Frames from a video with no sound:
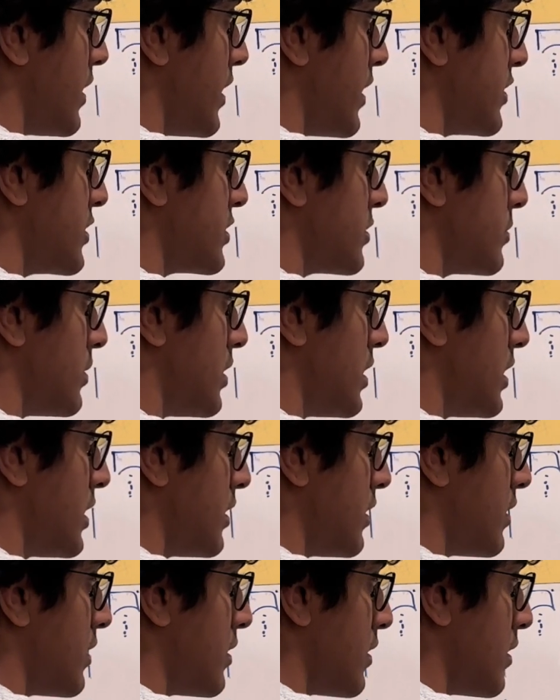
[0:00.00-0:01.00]
energy
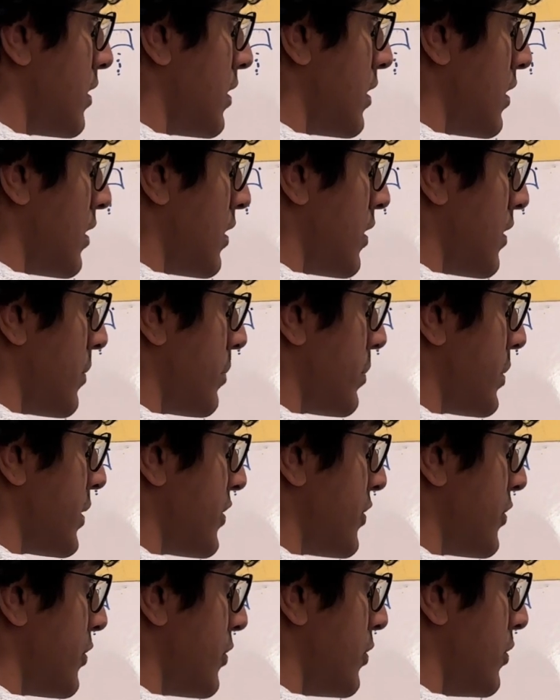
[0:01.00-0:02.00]
1,
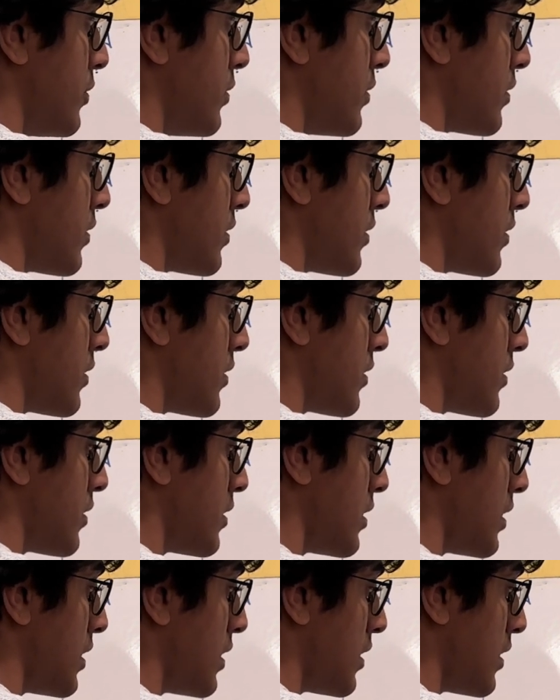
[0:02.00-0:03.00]
B2,
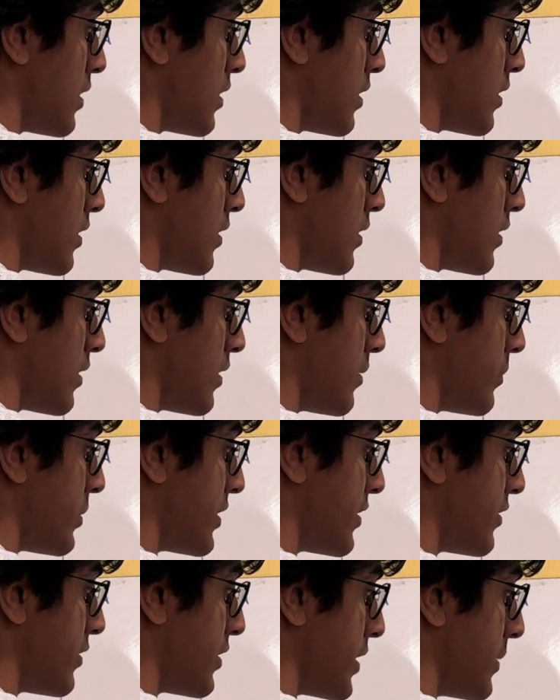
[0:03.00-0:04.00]
and
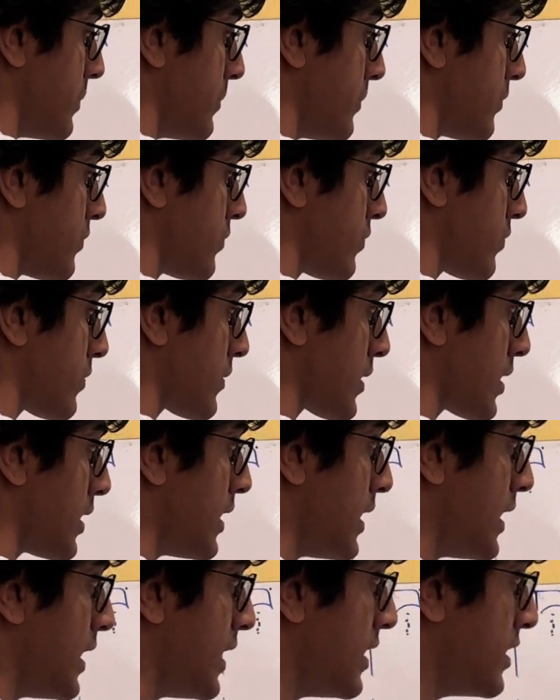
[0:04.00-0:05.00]
B3. And
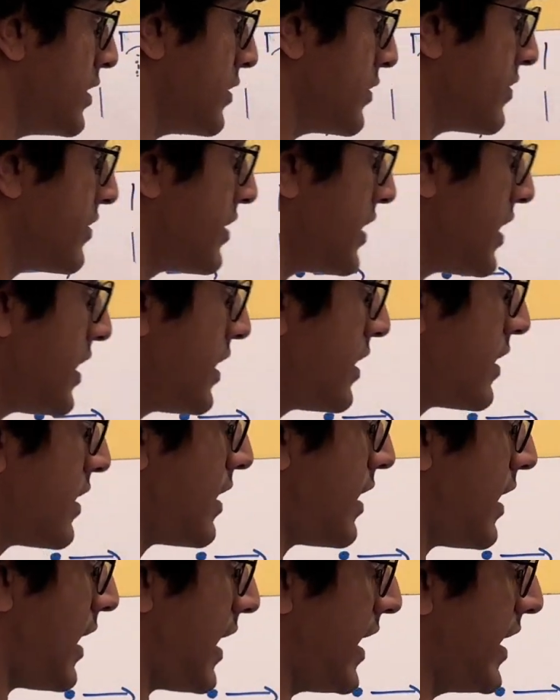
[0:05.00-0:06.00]
you
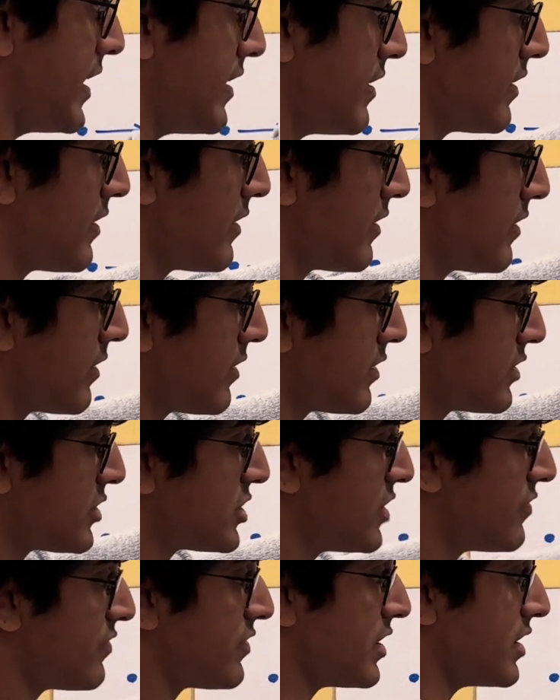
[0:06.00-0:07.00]
see, I
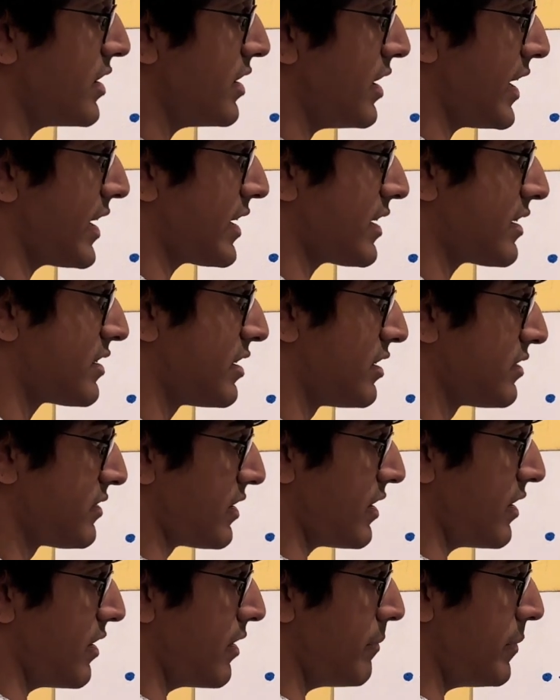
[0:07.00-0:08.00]
tilted
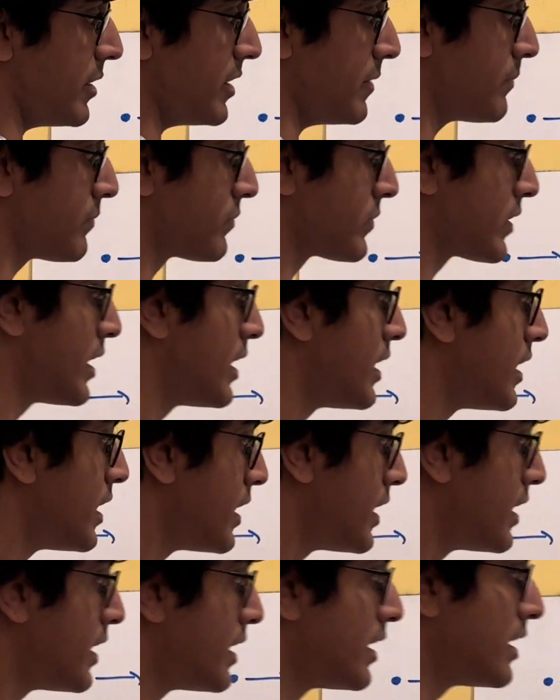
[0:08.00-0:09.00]
it a bit.
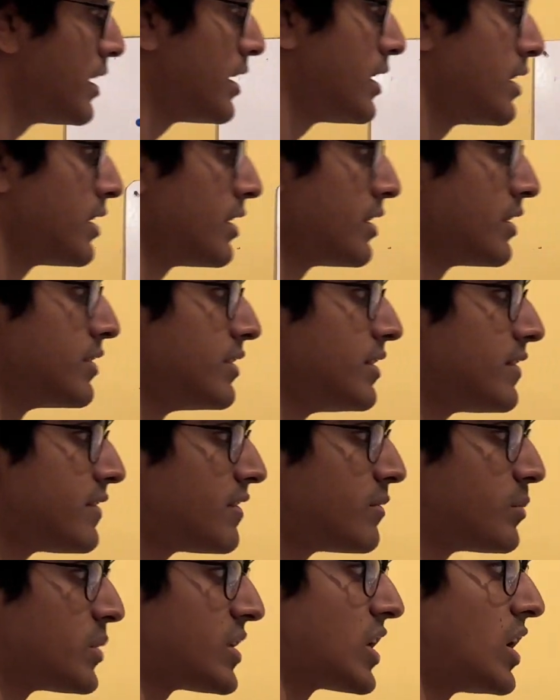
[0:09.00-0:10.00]
This
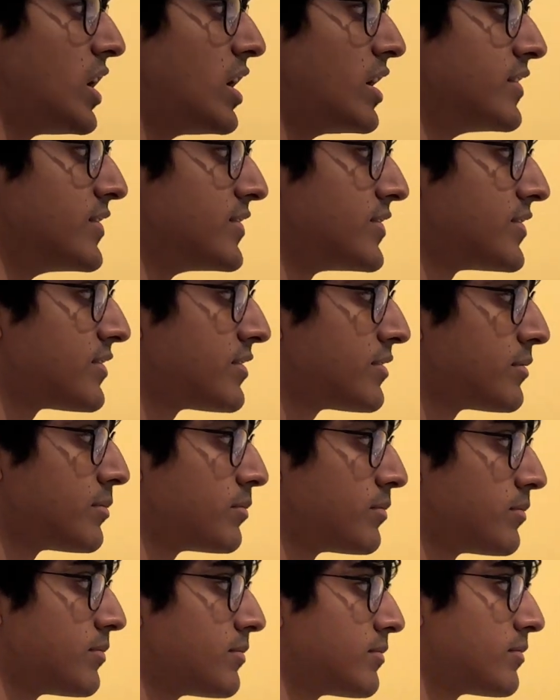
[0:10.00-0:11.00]
is because
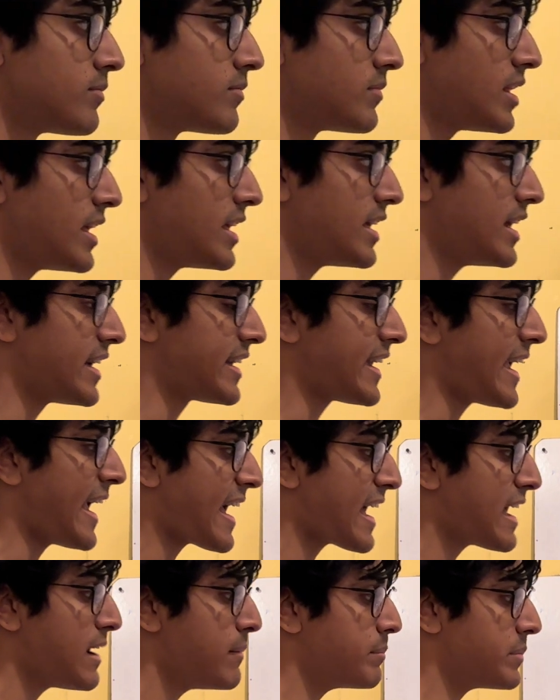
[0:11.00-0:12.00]
it
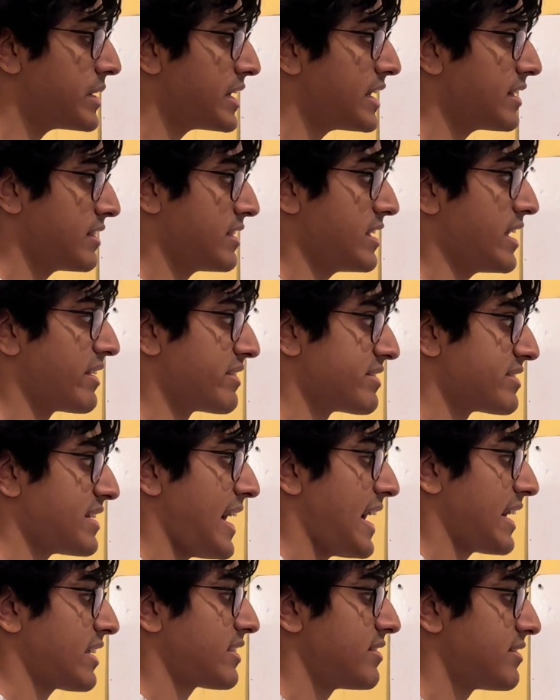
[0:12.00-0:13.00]
can't be the
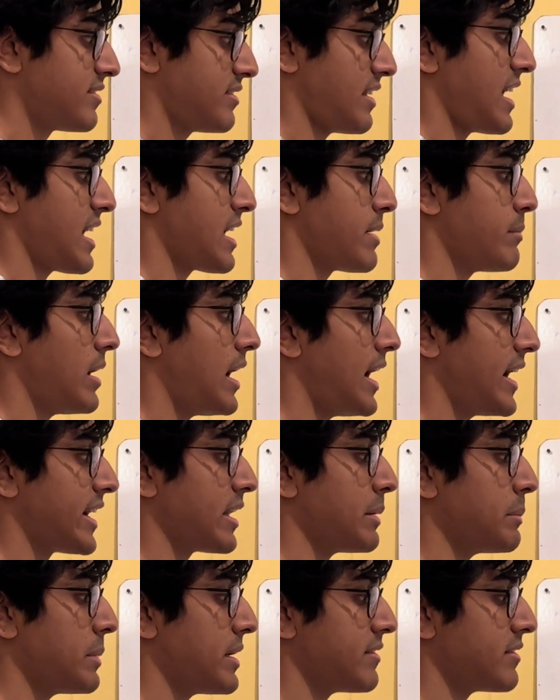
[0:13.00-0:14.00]
exact same
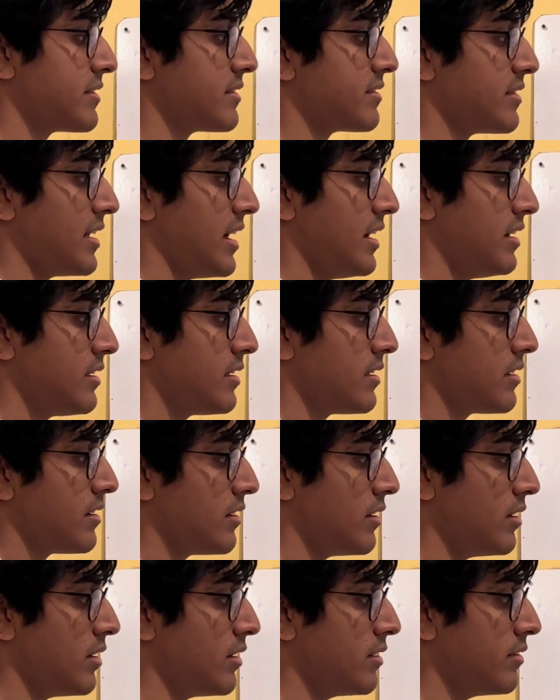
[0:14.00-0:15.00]
eigenbasis set
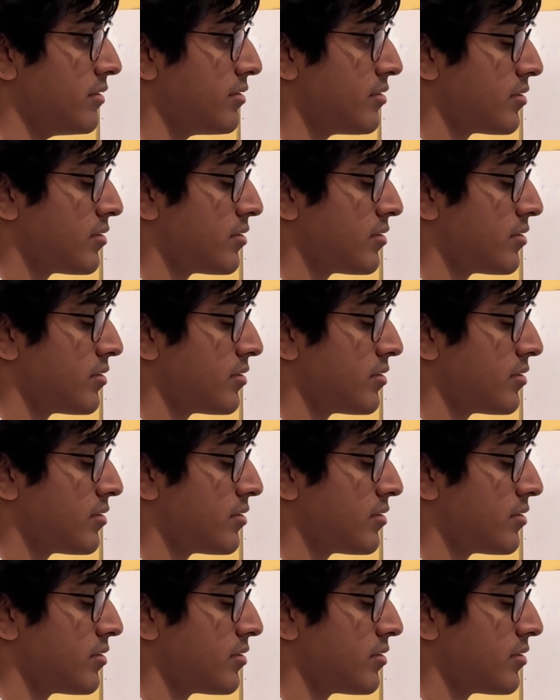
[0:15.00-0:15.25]
of